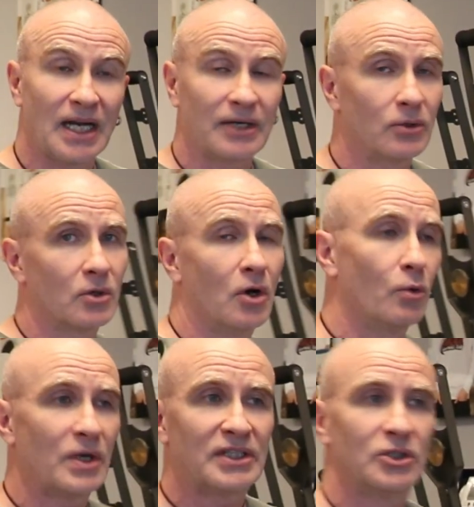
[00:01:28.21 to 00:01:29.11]
I don't
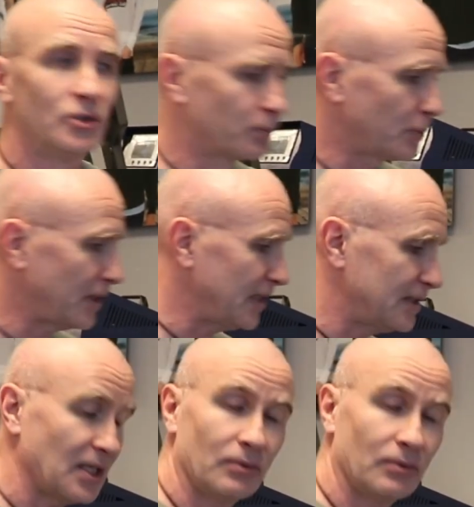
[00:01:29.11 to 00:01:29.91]
always do preheats,